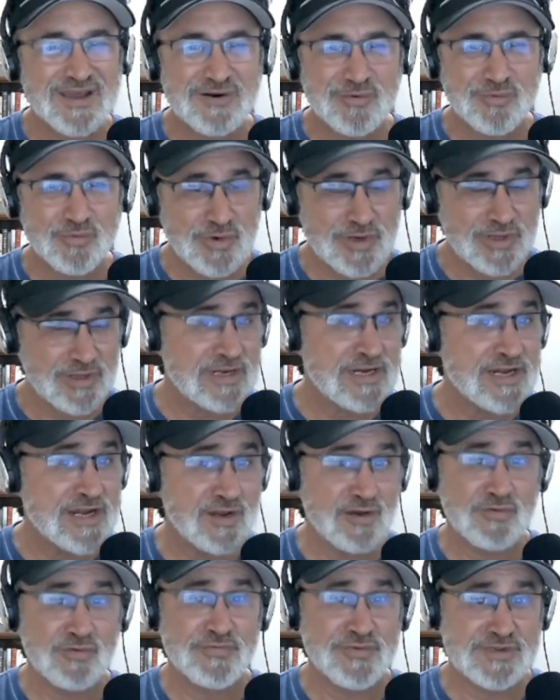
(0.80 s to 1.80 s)
I don't really
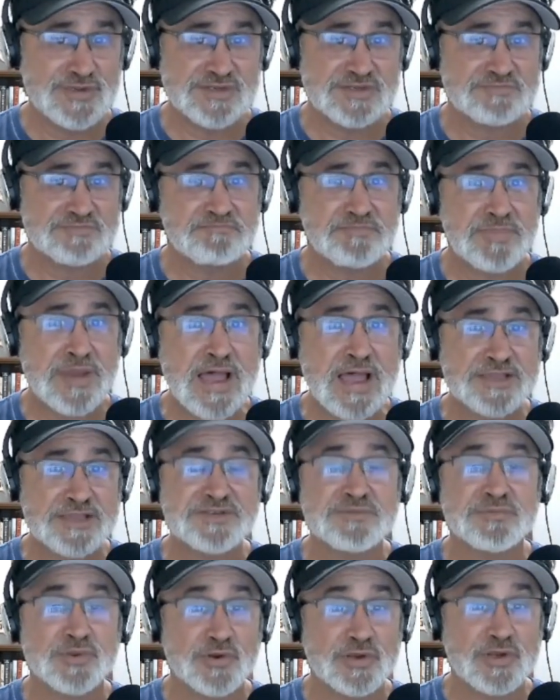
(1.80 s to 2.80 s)
know if it's
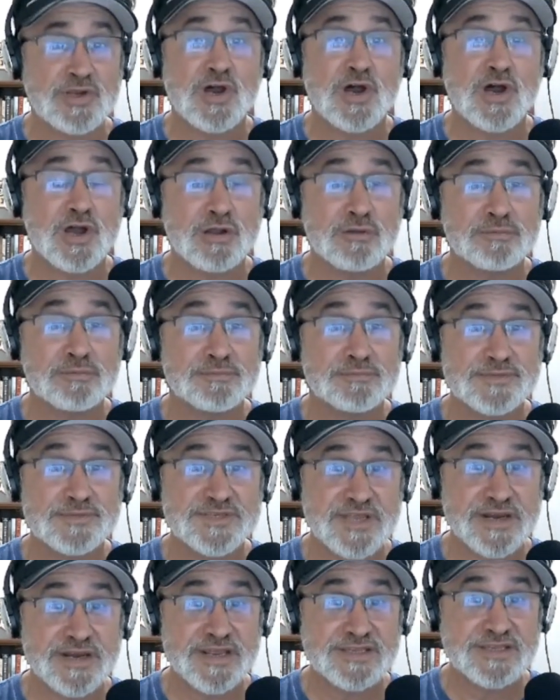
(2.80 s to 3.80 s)
possible to call
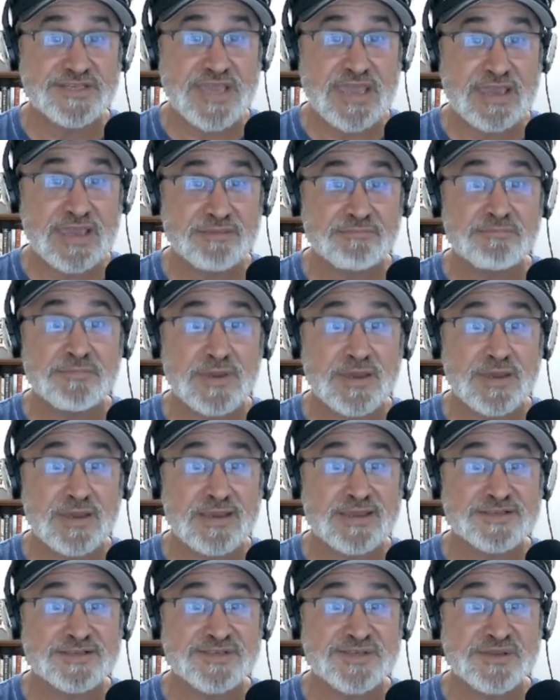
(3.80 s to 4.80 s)
Sunday's game
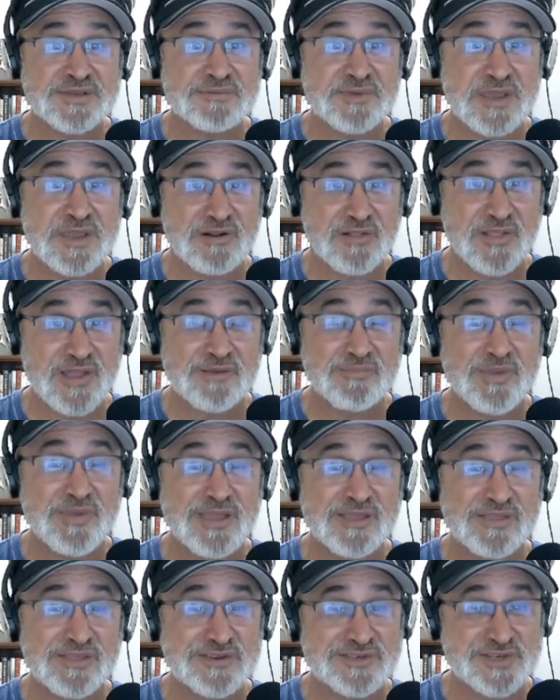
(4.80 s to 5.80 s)
against the Carolina
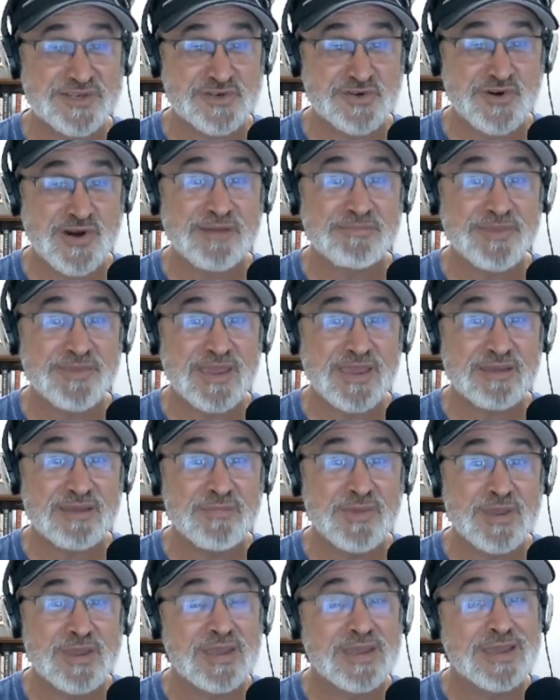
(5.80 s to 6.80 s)
Panthers a trap
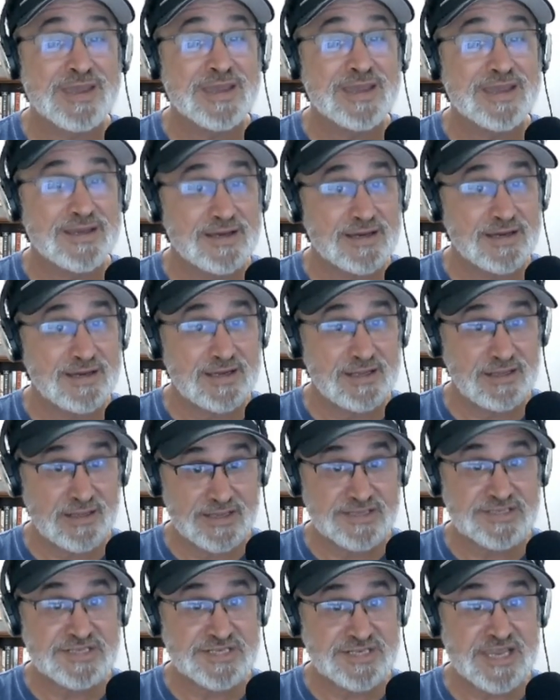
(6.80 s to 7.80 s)
game
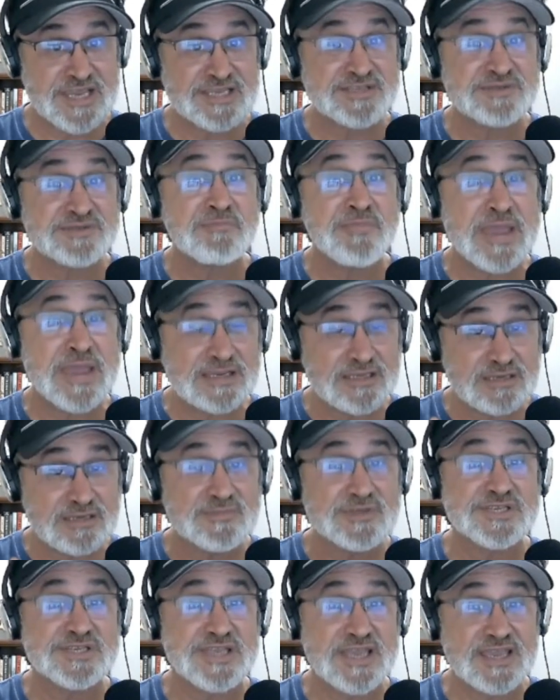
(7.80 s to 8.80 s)
unless the Saints make
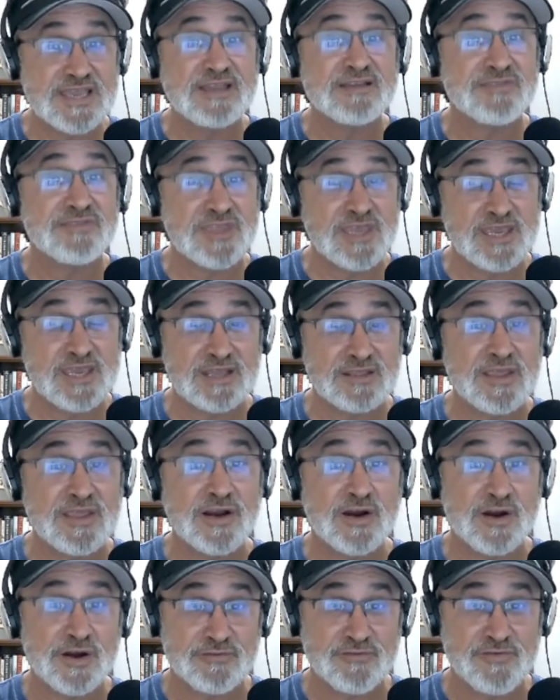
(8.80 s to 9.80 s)
the mistake of thinking
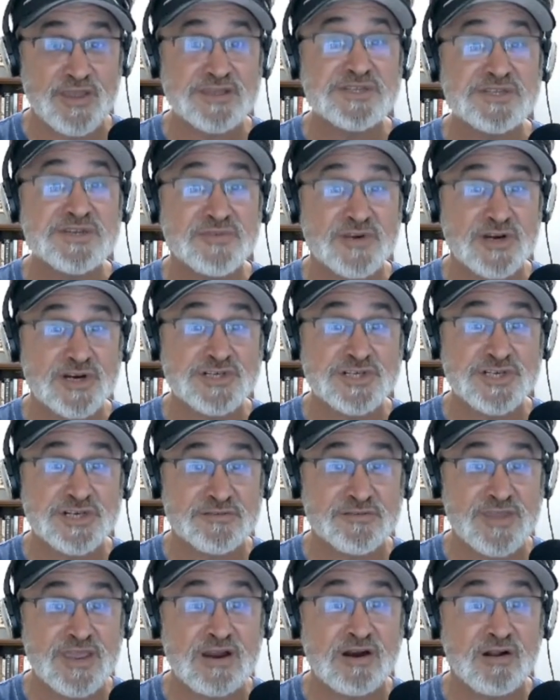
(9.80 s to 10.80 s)
they're going to face a
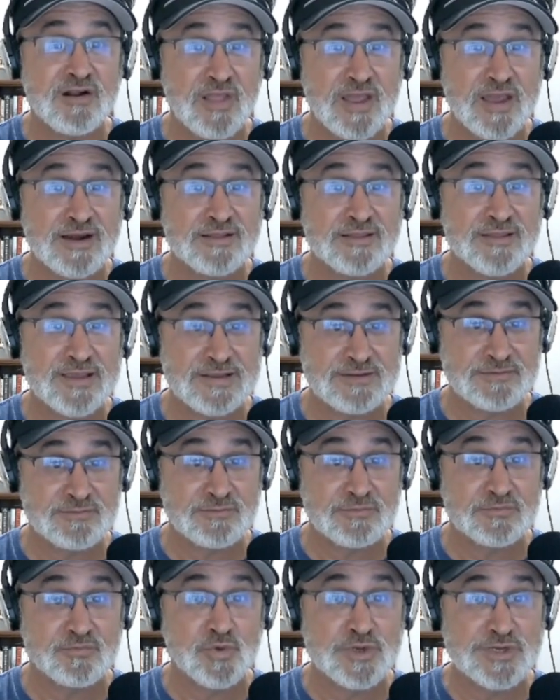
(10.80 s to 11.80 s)
version of Carolina that
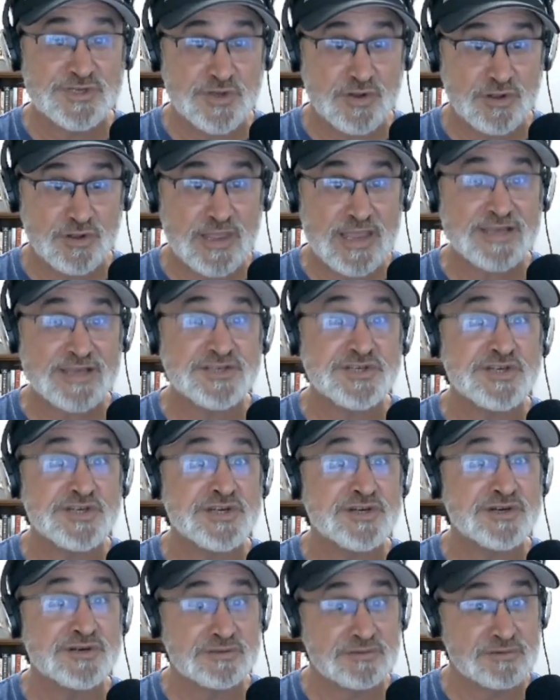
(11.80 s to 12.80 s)
we saw
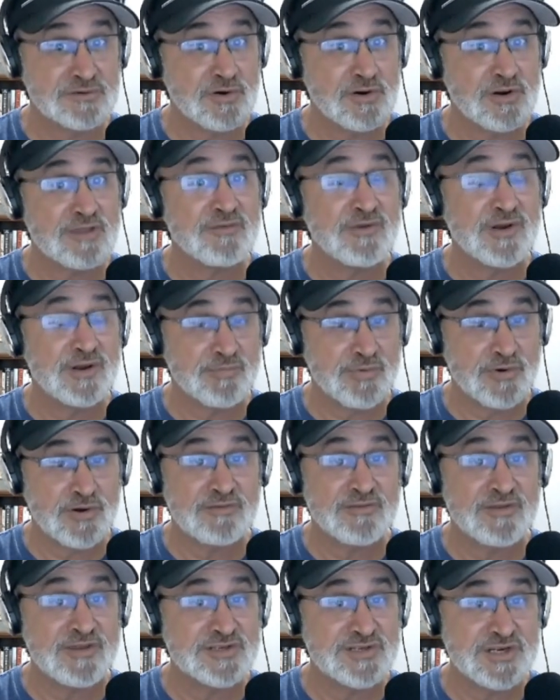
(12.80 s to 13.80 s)
last year or even in
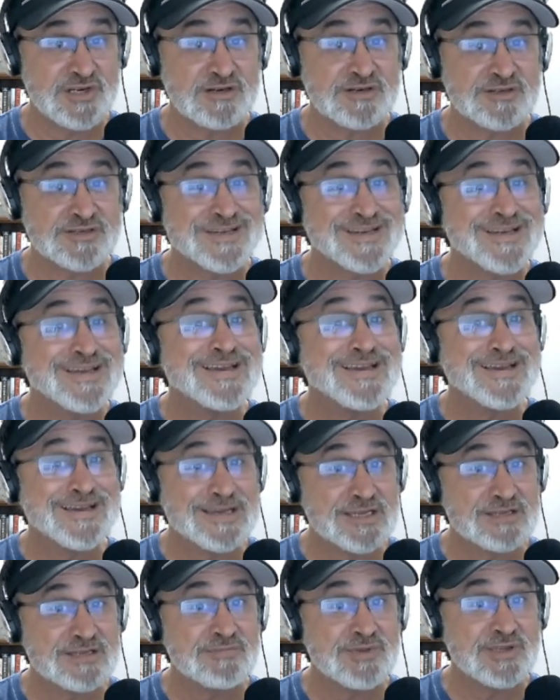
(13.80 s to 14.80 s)
previous years.
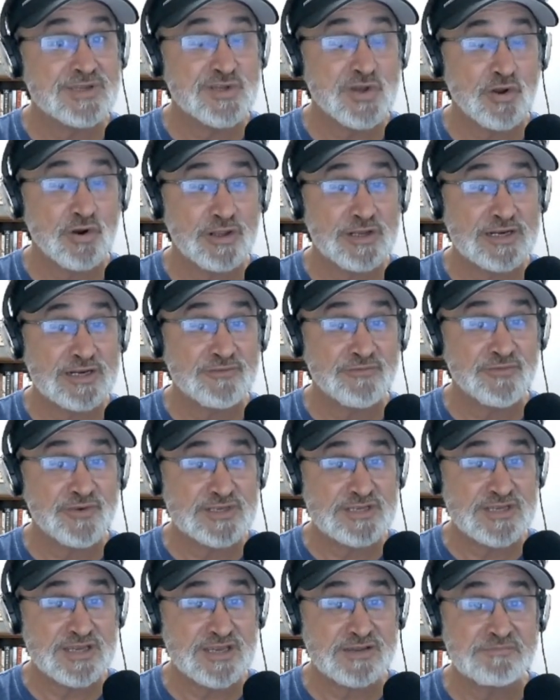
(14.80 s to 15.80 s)
Be a totally
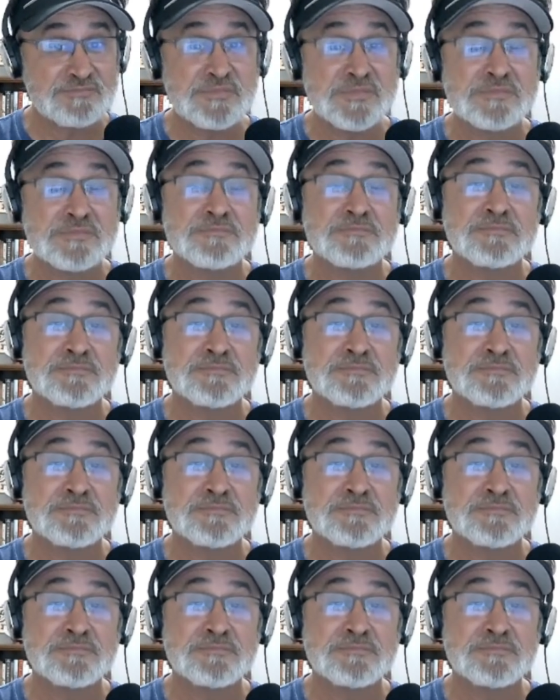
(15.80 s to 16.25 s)
different team,